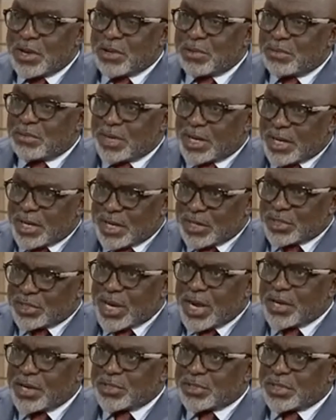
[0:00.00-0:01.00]

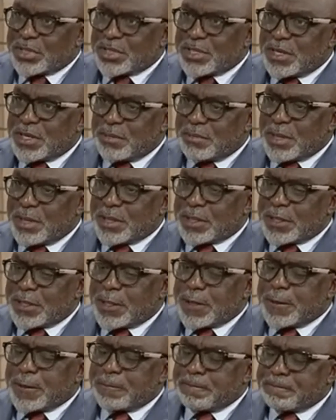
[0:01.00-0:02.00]
re-energizing them,
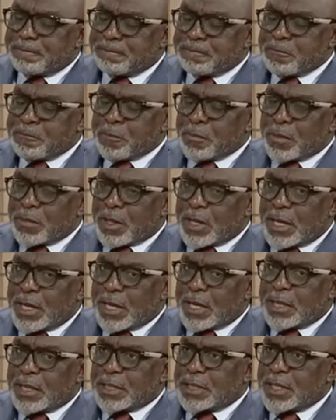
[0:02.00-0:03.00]

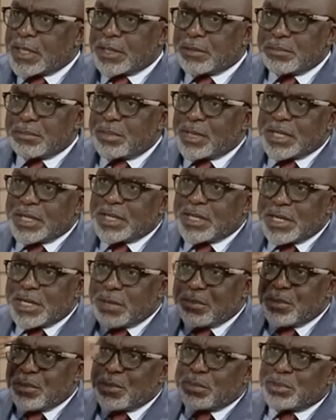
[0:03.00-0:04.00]
and then bringing
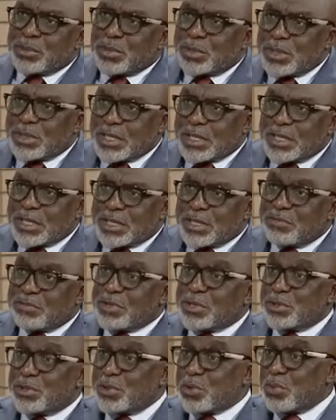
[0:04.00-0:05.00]
them up to
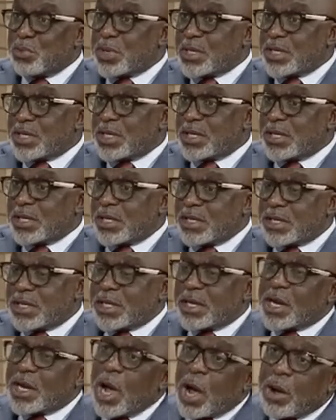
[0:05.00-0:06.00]
even to win
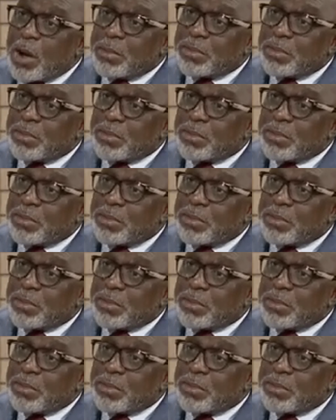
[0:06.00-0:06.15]
the cup.